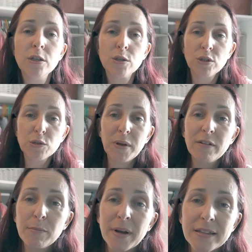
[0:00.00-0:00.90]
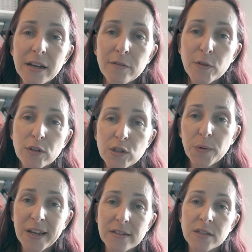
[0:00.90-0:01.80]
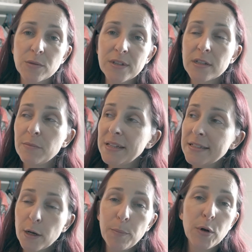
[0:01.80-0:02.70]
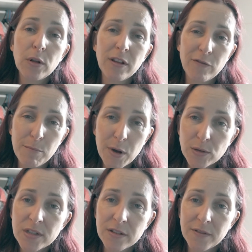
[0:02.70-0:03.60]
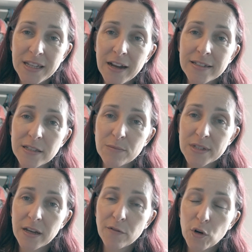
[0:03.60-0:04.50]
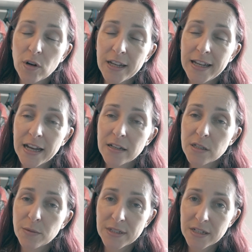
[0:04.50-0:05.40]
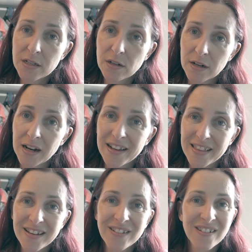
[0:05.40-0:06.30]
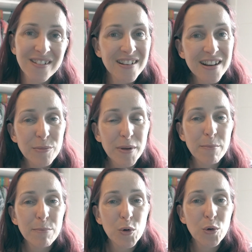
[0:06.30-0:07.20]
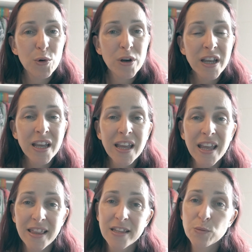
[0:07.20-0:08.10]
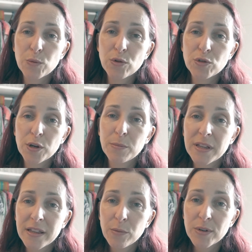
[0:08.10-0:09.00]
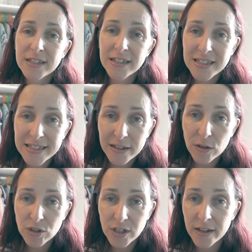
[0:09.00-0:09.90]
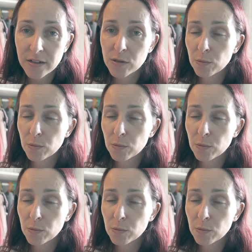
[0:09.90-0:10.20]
So just bear in mind that I've got twins, so there's going to be double of most of the items that I've got here, so it does look like there are a little bit more in this wardrobe than they would in a single child's